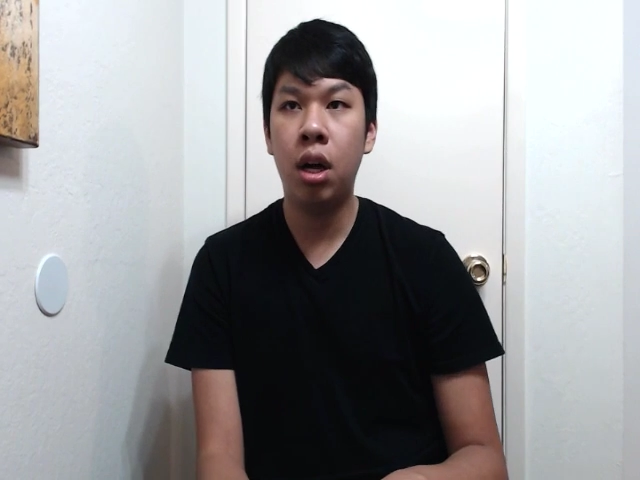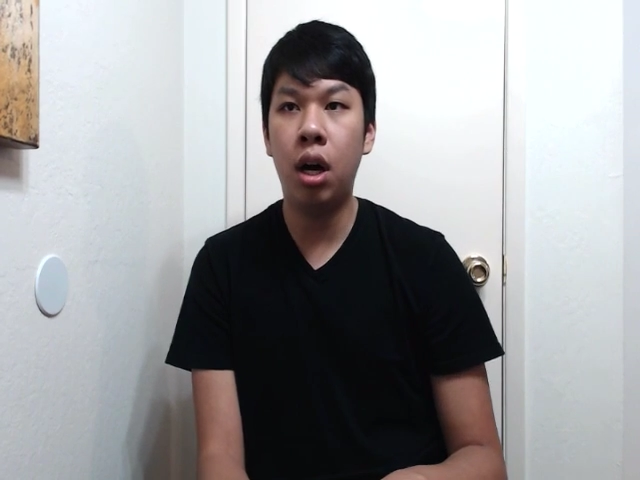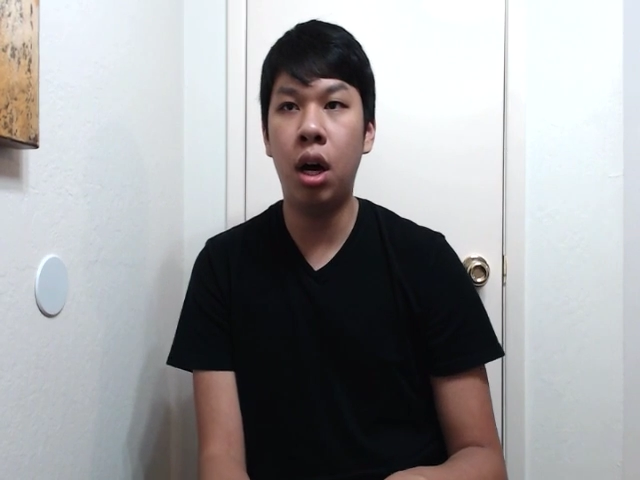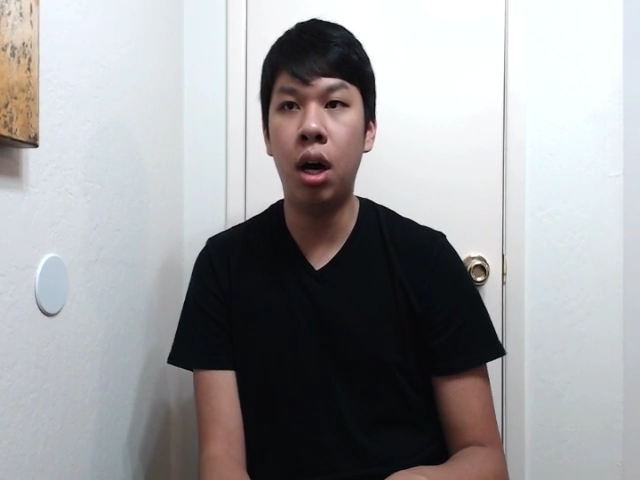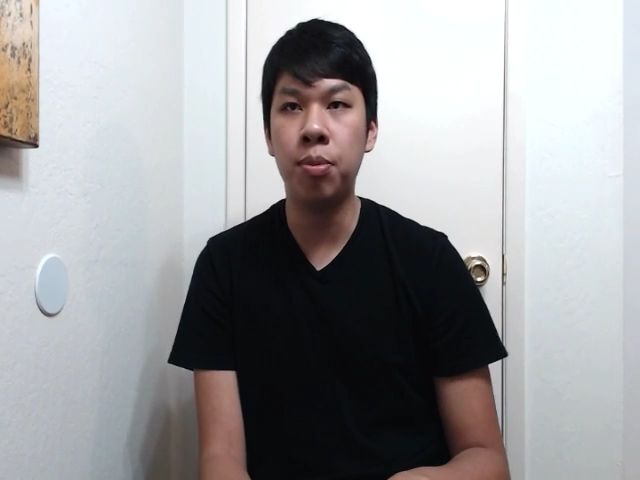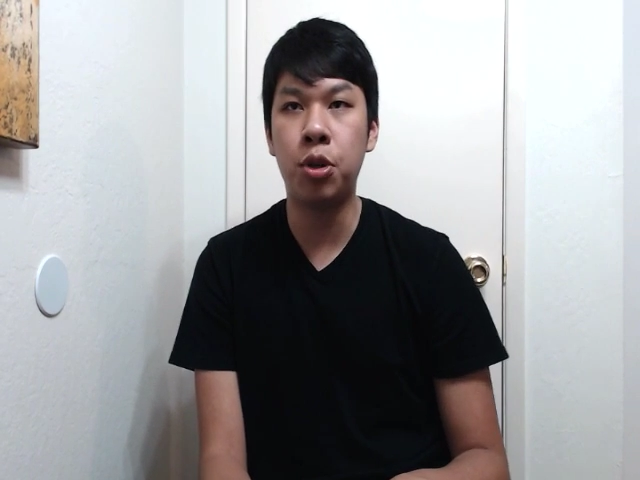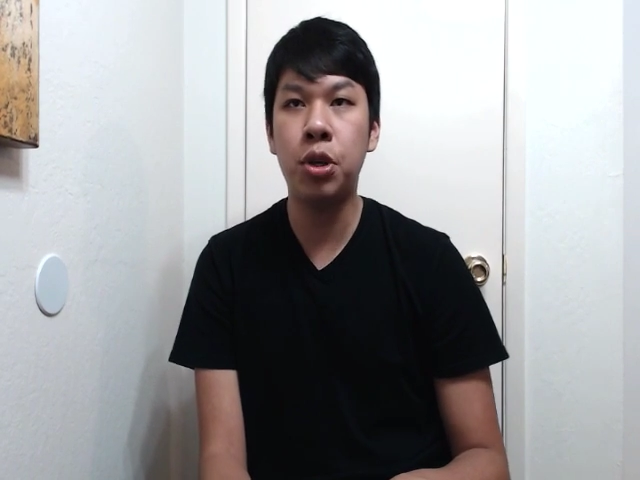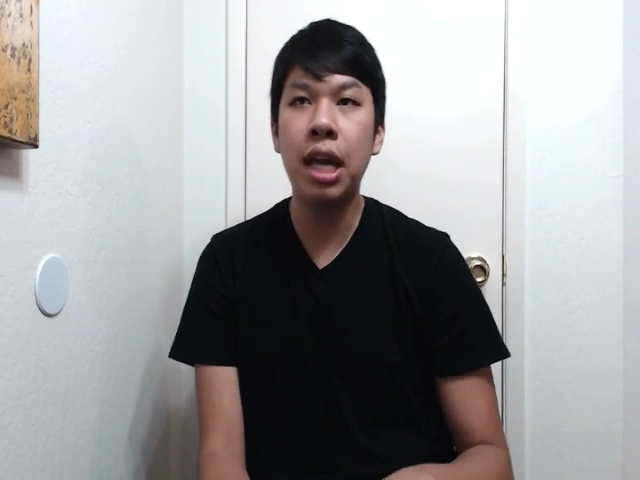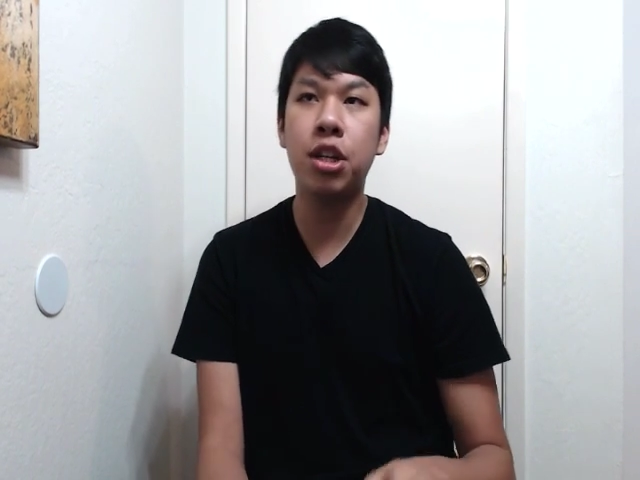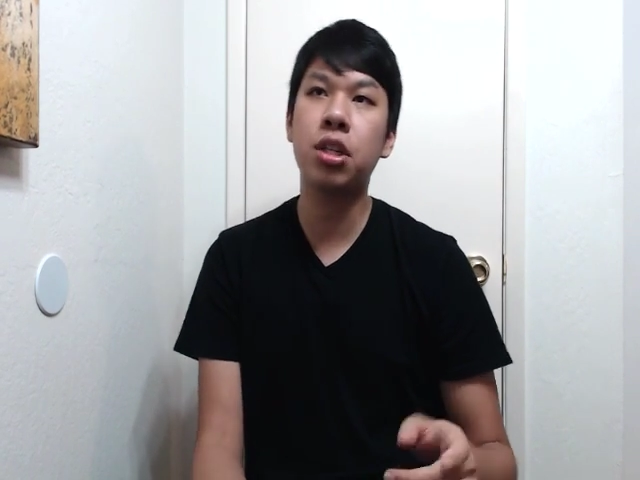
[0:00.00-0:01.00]
So you
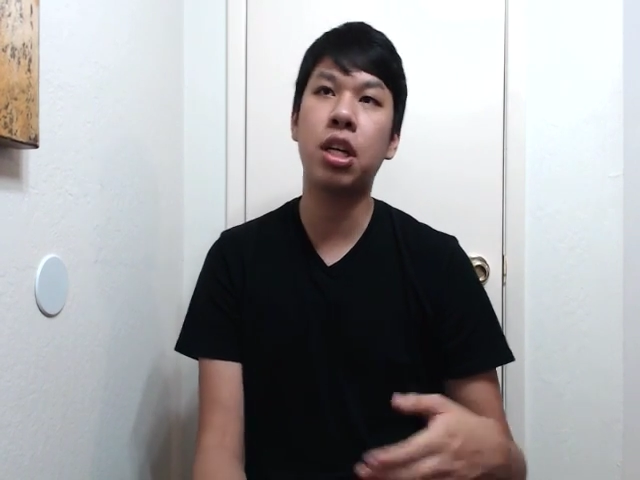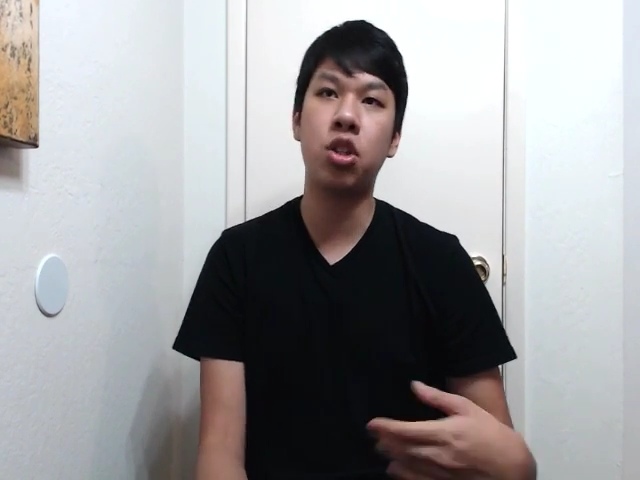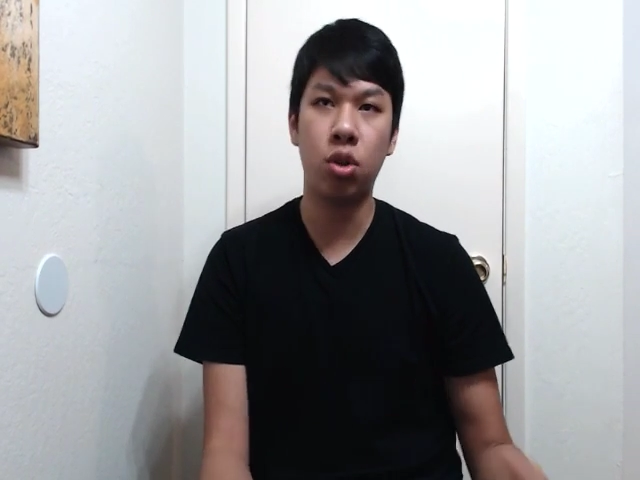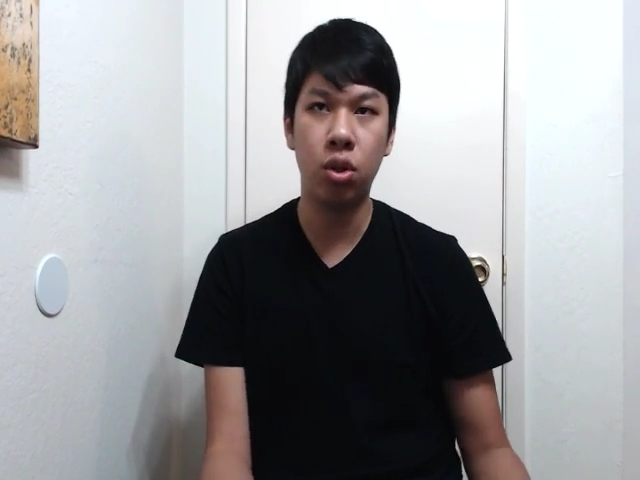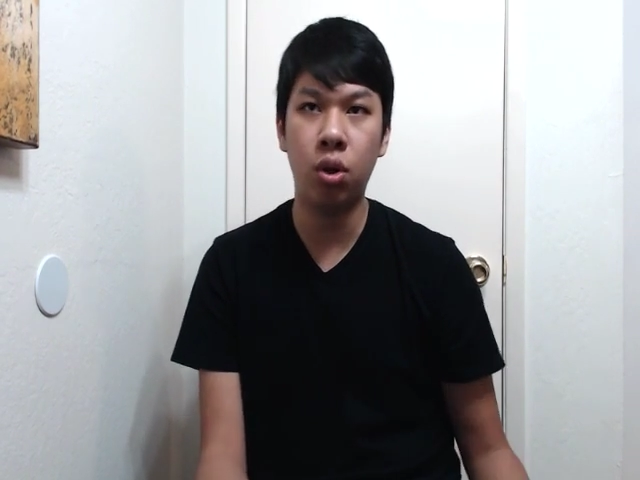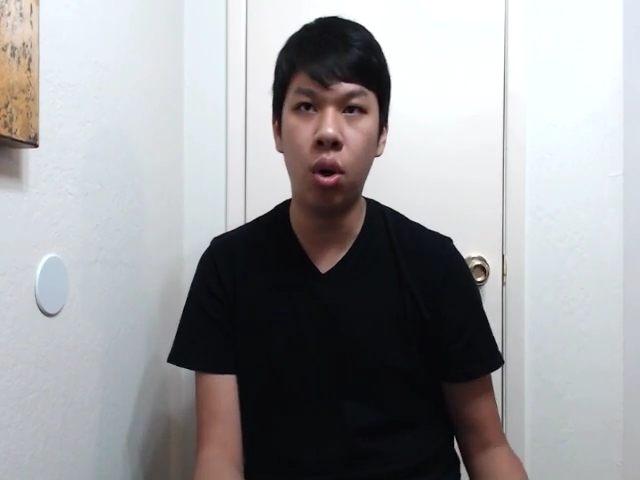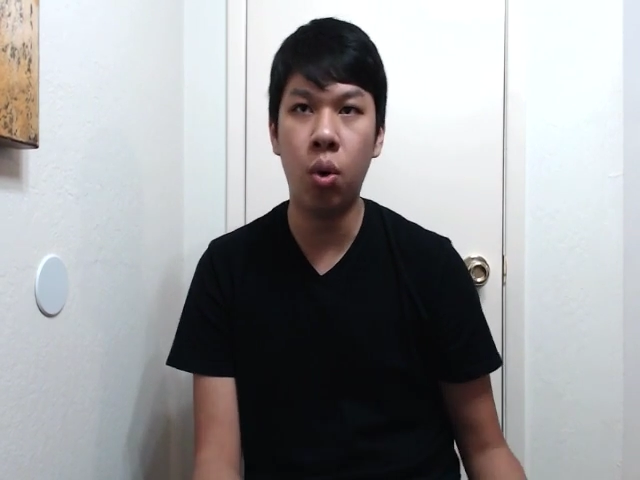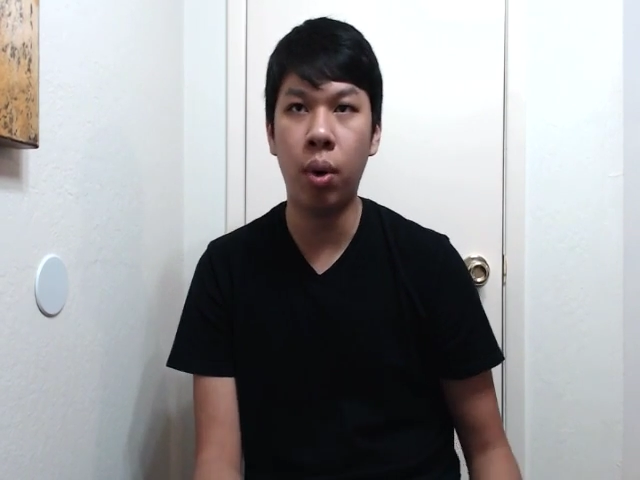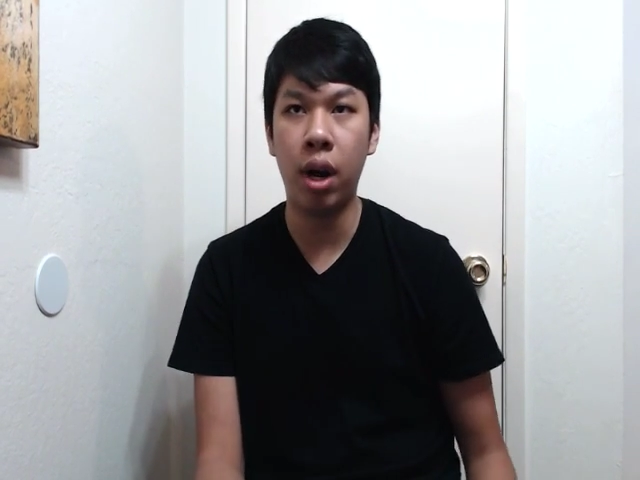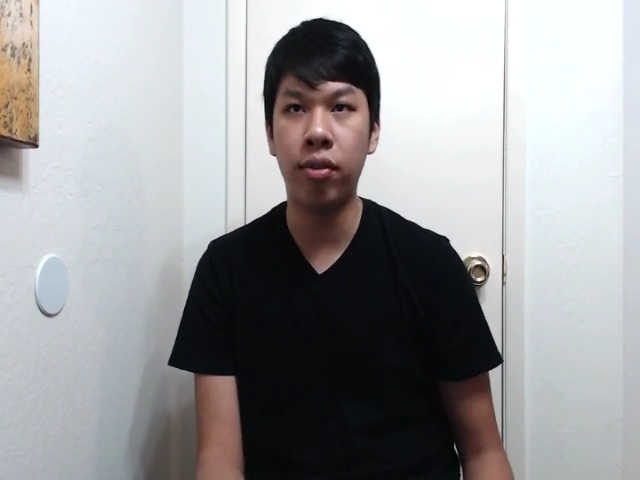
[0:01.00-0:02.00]
can't just like Dirtle or
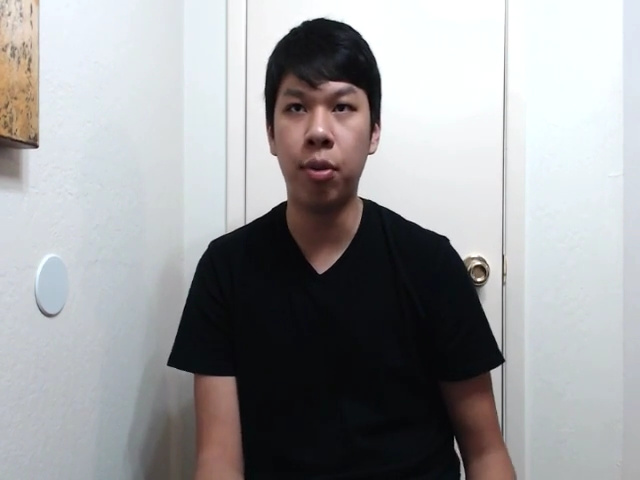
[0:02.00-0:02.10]
whatever